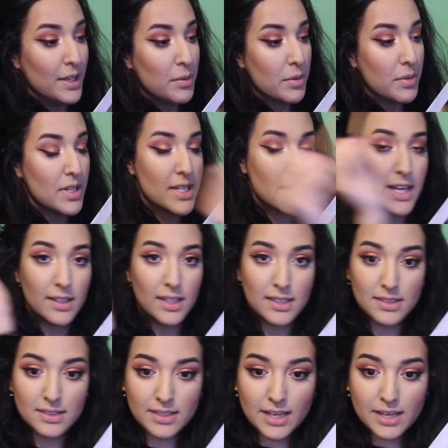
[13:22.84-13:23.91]
I'm going to take that
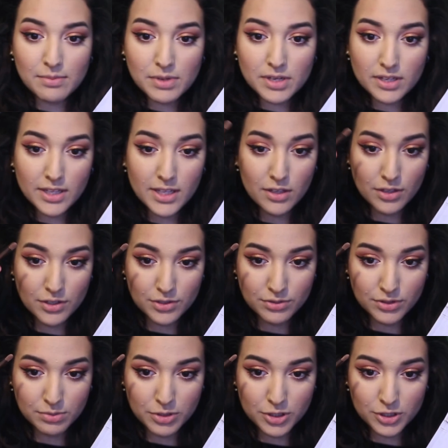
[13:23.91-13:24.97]
same Eco
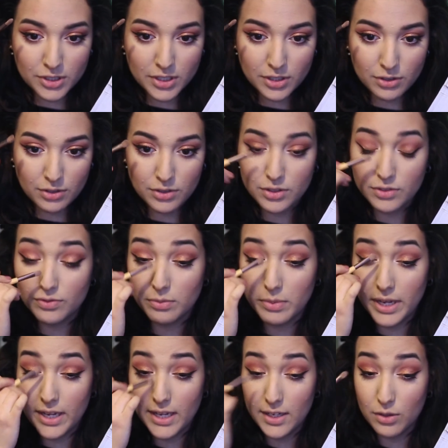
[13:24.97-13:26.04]
Tools brush that I used for
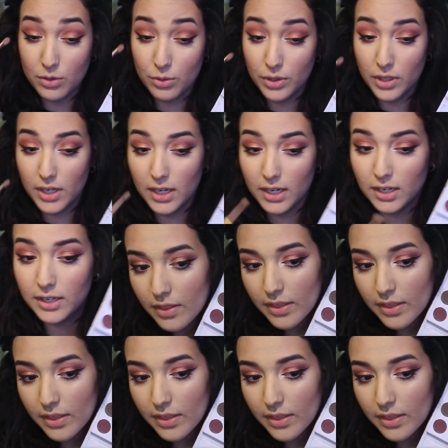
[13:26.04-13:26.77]
my inner corner highlight.